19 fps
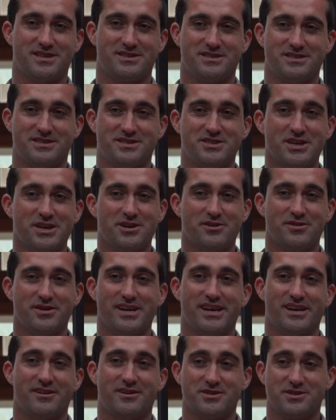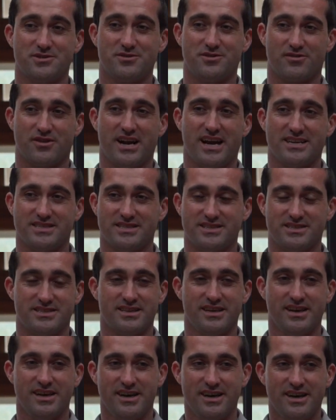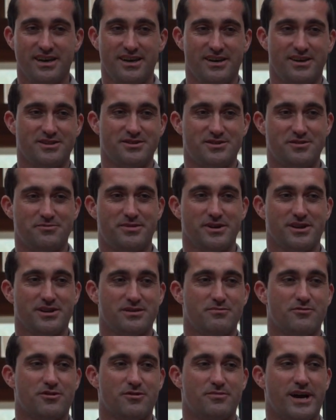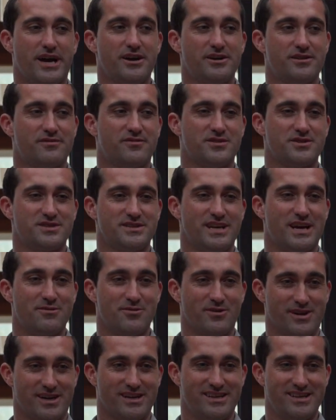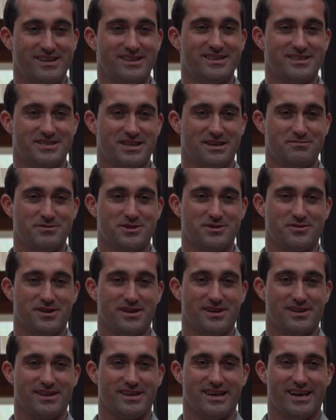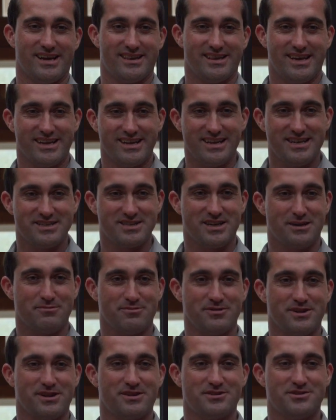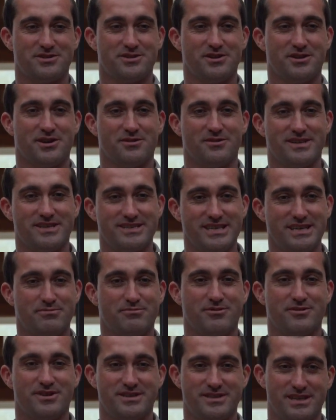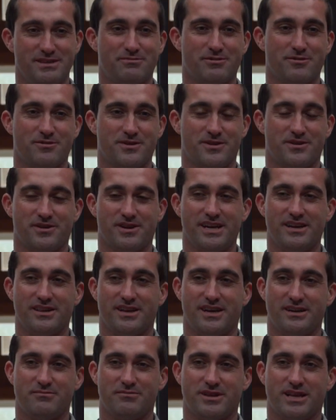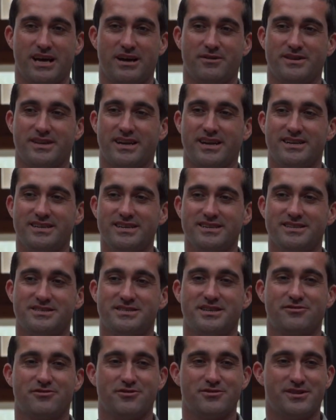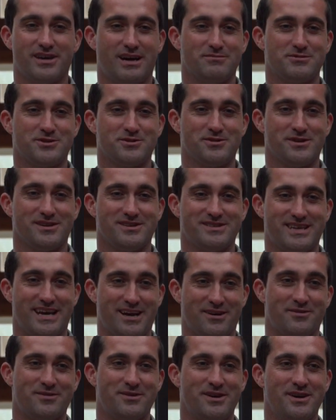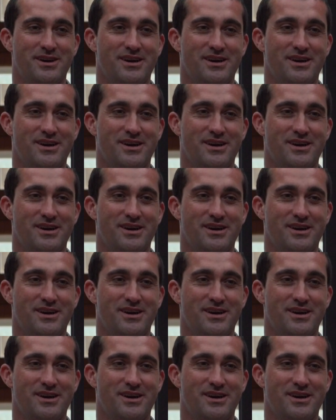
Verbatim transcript: such as chicory, and also grasses, to build a more biodiverse network in the subsoil. And then each couple of years you go in deeper and deeper with your keyline plow, and the idea is to grow topsoil down.